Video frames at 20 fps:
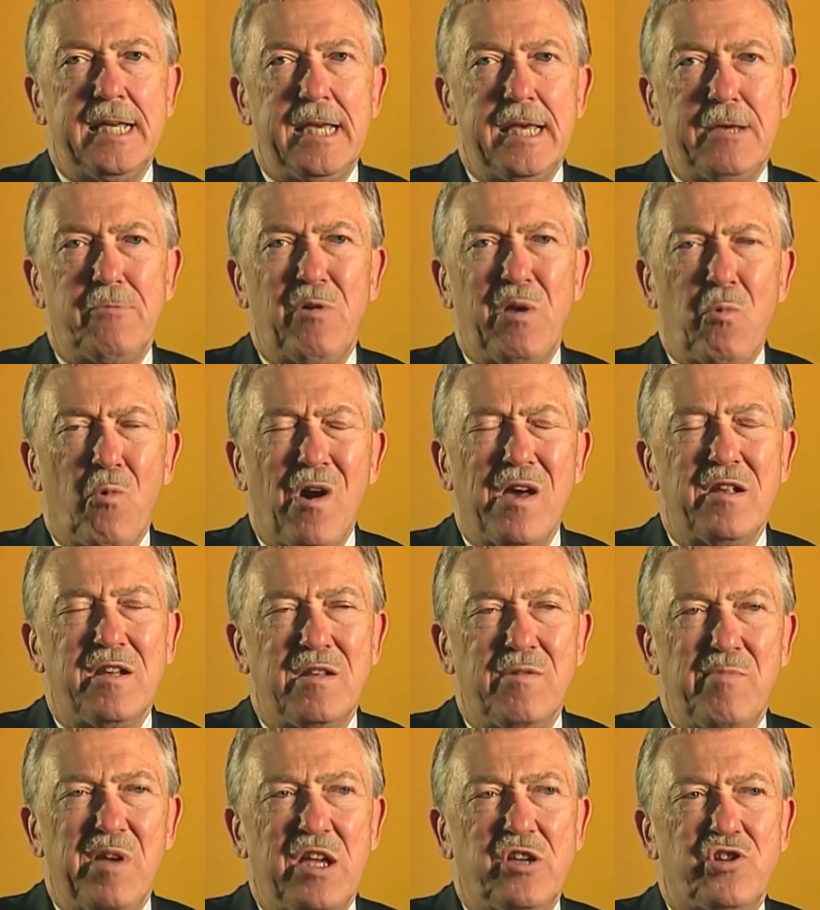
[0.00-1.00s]
and we
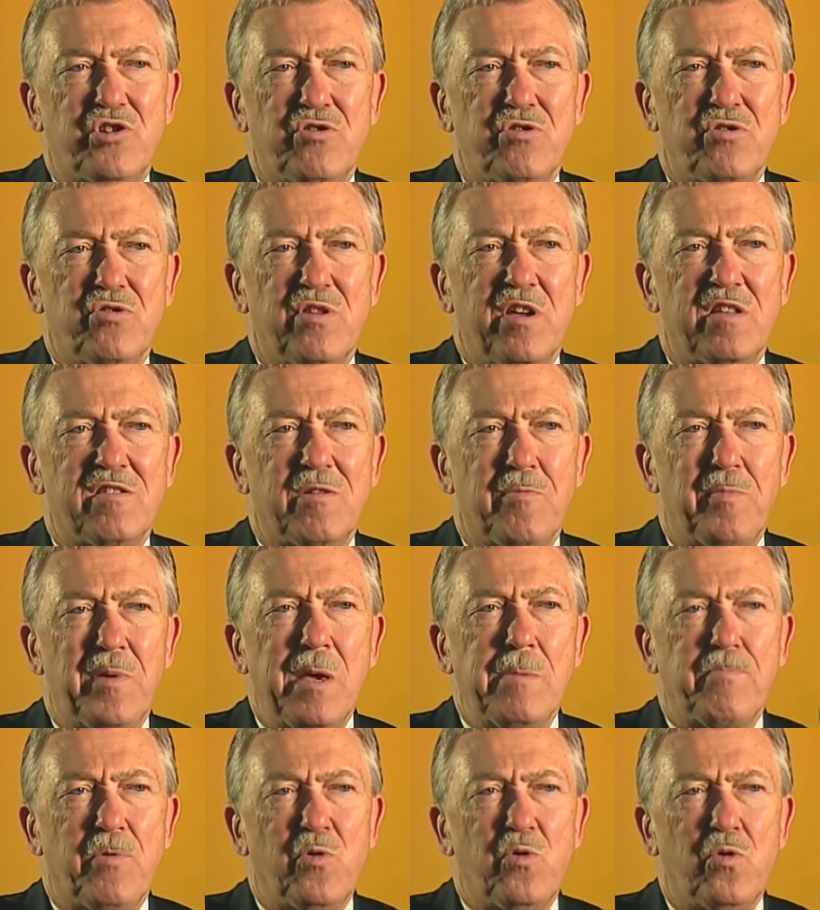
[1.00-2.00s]
wanted to make sure that the
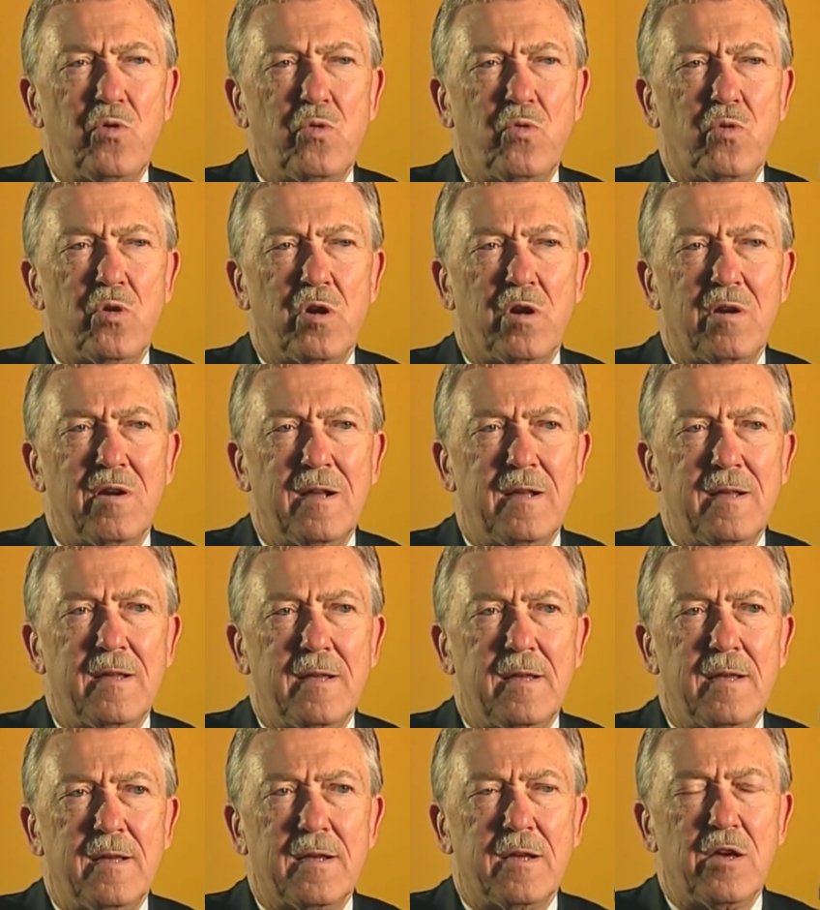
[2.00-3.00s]
people who were
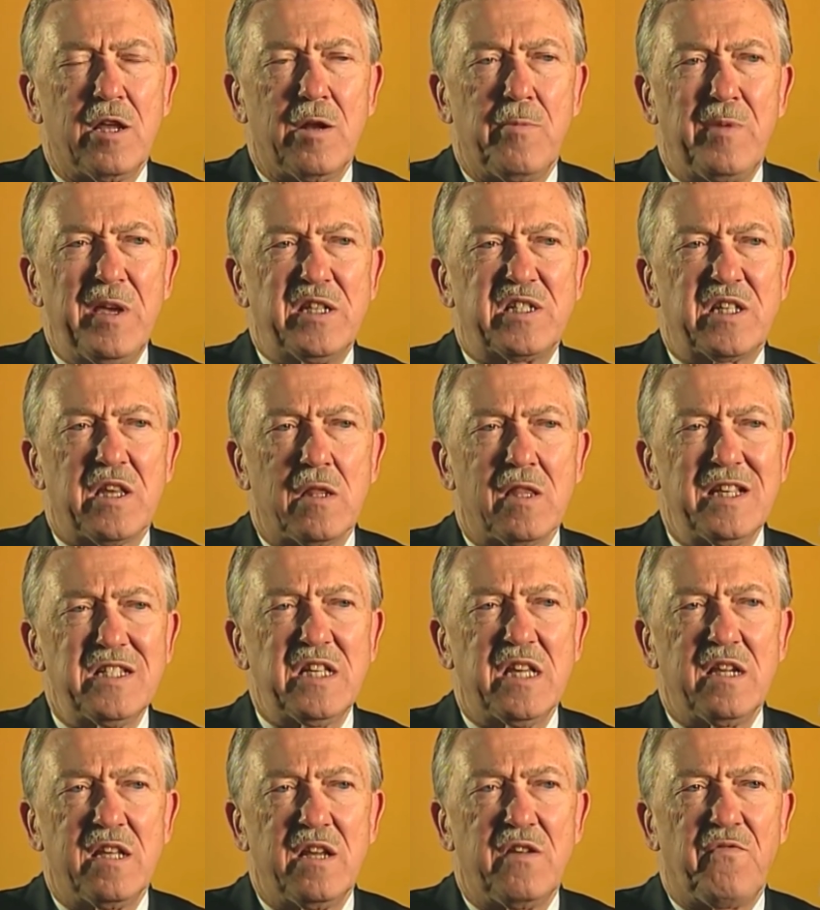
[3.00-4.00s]
going to be
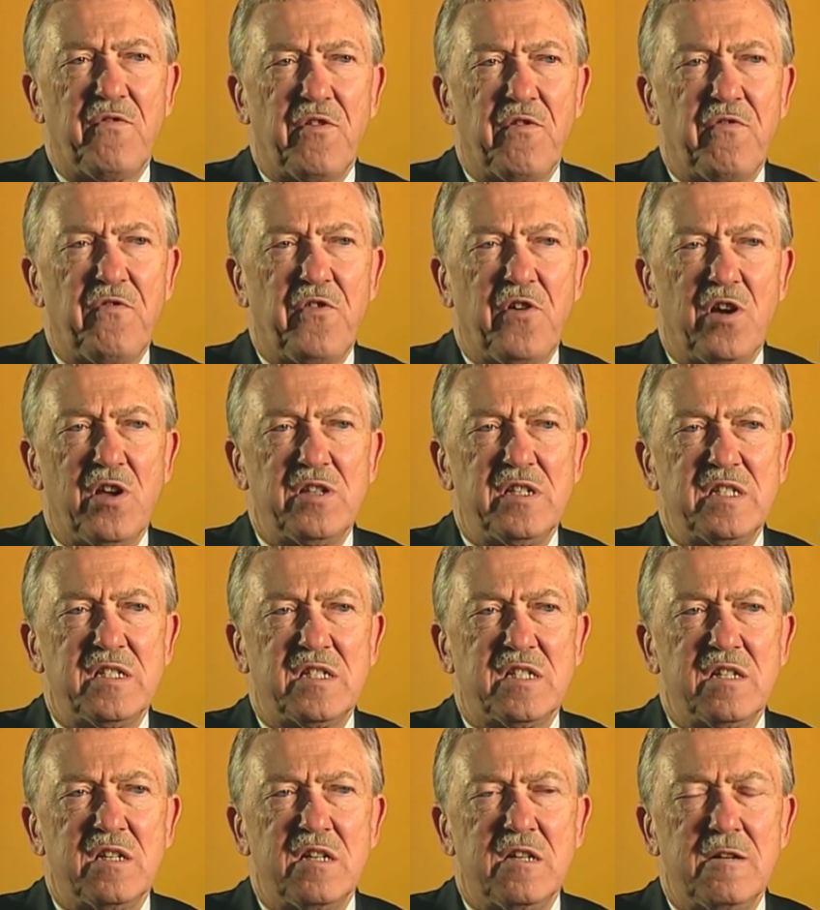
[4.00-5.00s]
solicited for
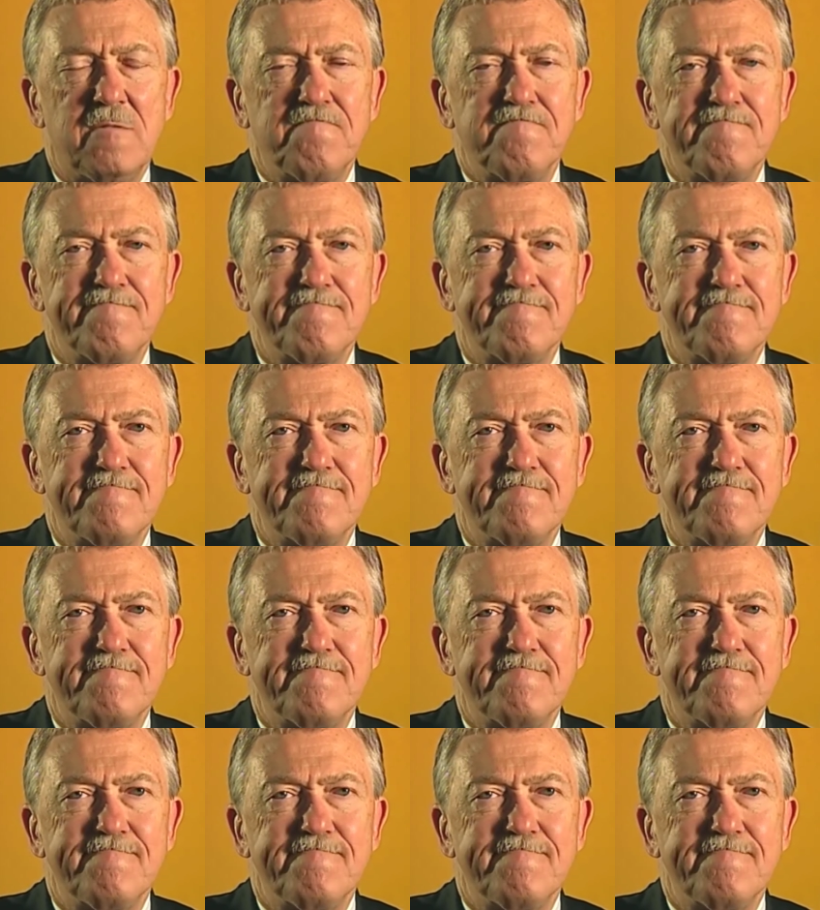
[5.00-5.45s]
funds um,